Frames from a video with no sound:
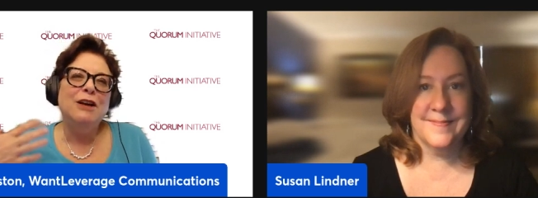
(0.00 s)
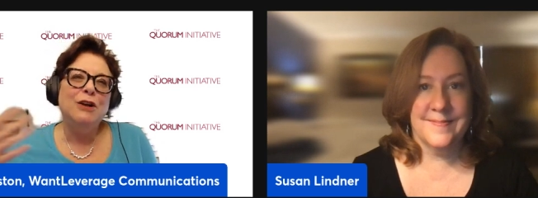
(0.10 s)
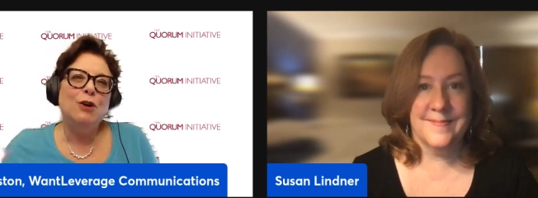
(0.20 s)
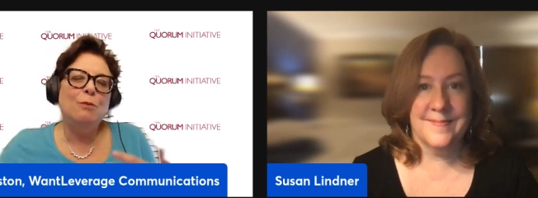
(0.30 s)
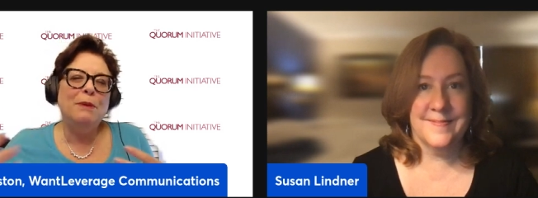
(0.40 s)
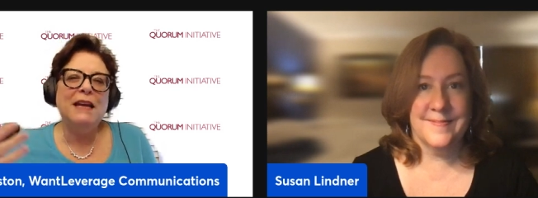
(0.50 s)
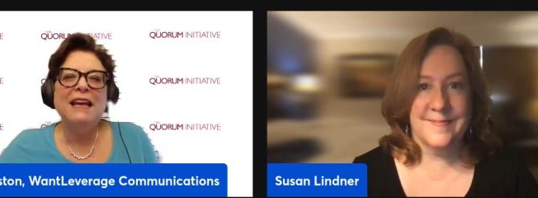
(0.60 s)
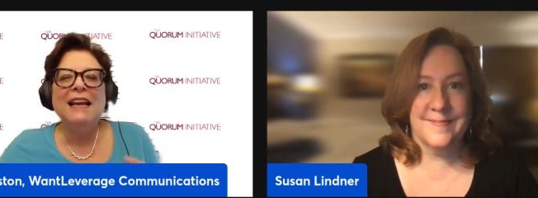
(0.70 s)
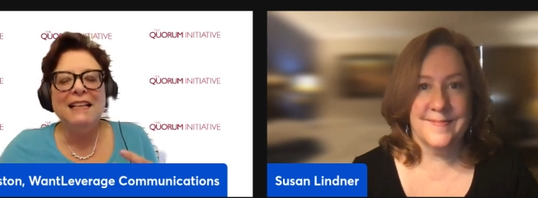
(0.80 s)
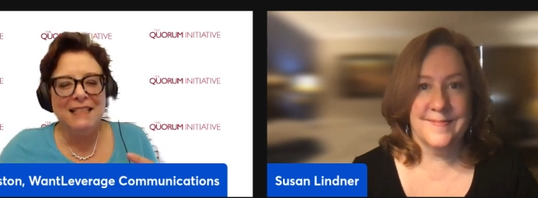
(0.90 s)
Speaker 1: your
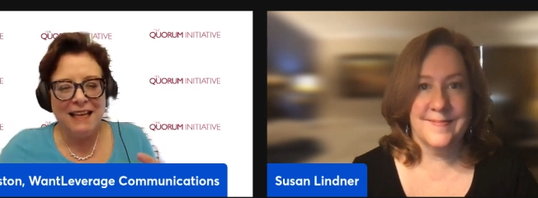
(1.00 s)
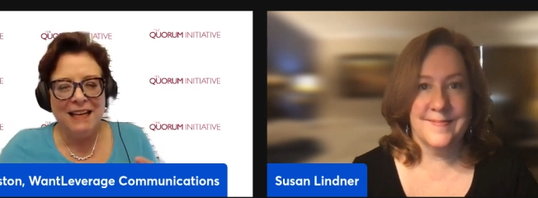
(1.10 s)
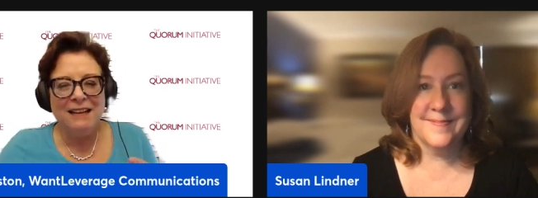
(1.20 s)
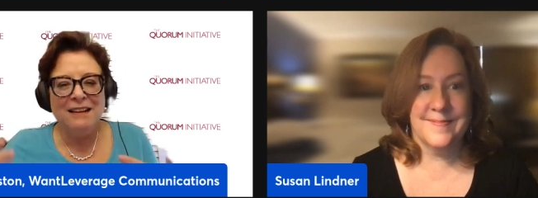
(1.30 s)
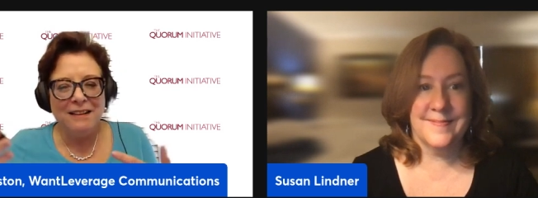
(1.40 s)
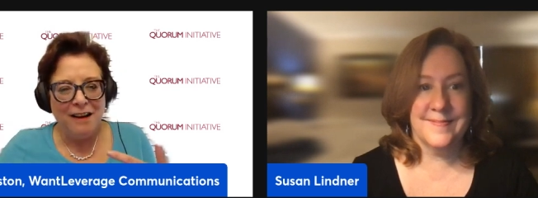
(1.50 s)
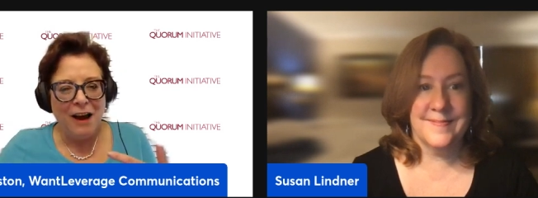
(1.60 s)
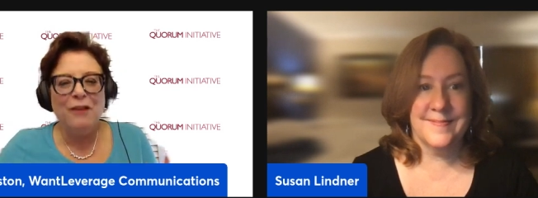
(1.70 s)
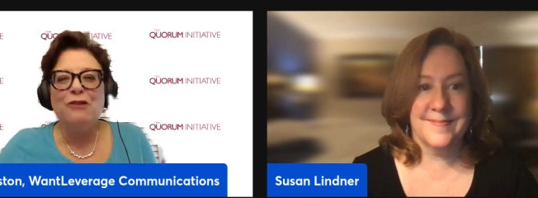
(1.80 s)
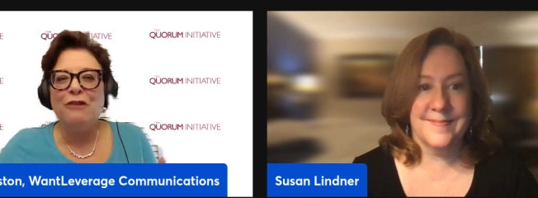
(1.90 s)
beginnings in
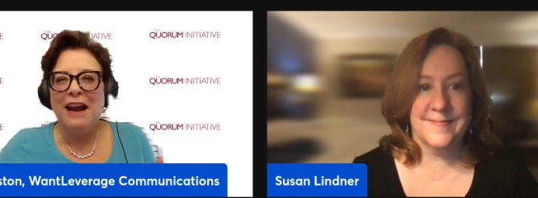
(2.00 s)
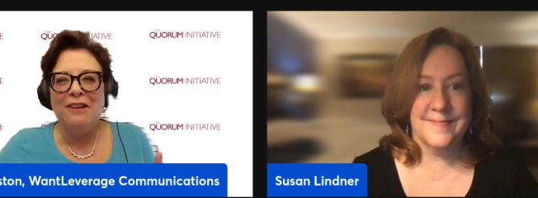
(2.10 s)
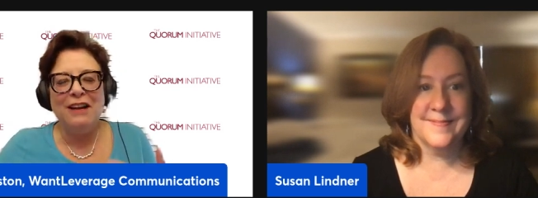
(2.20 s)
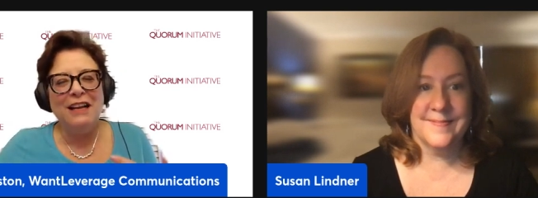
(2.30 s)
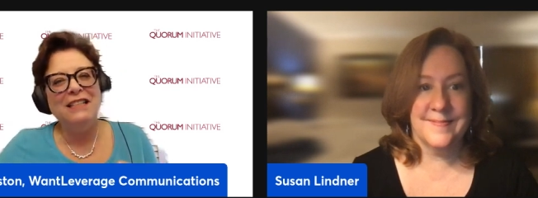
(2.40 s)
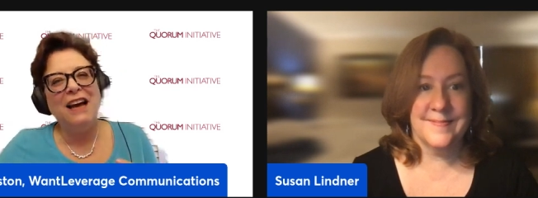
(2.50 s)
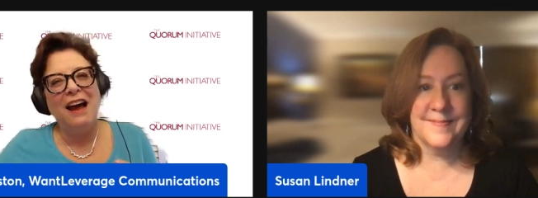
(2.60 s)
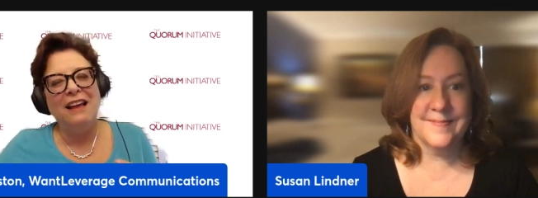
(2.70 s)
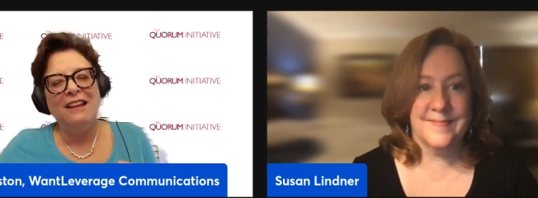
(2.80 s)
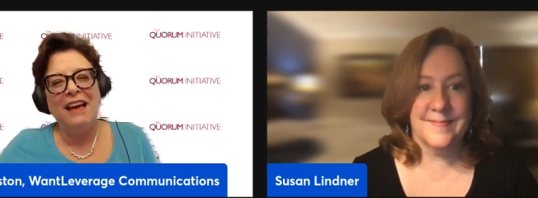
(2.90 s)
on the ground in
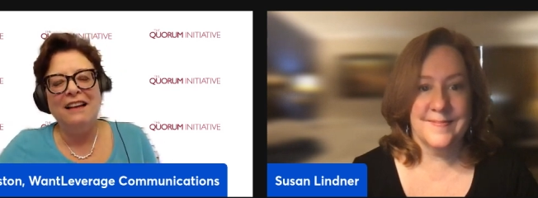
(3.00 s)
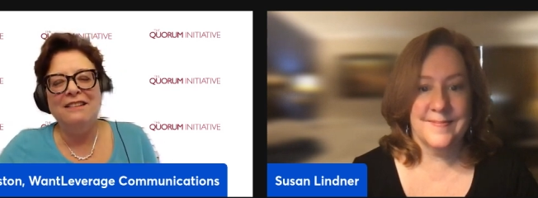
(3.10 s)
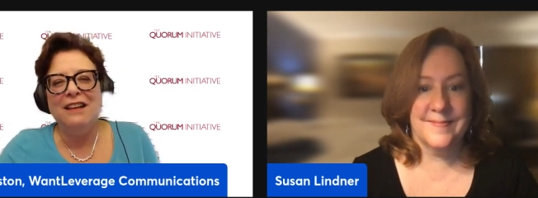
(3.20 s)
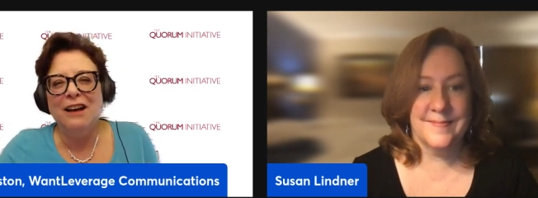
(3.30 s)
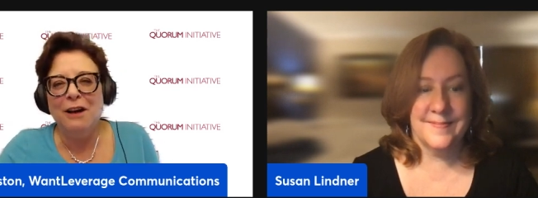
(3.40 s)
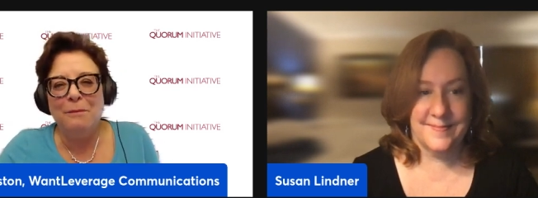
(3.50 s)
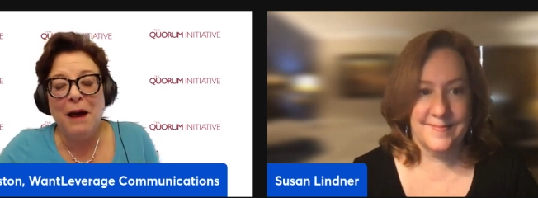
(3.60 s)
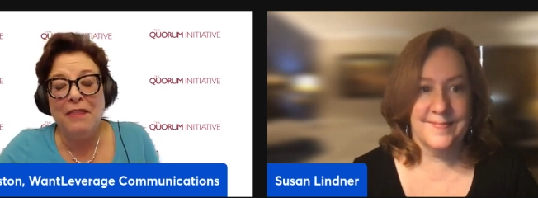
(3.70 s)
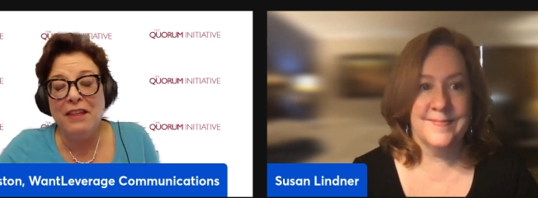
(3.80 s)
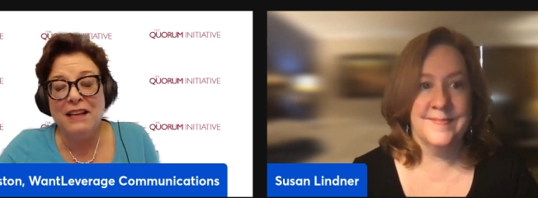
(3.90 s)
Thailand. Um,
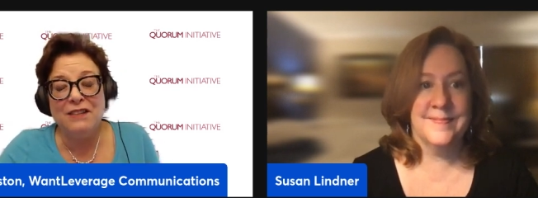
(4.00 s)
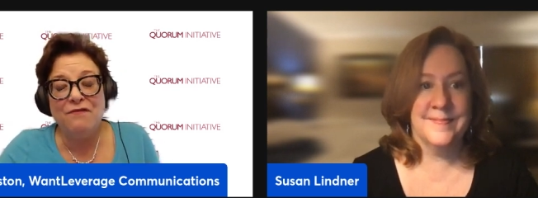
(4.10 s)
I think is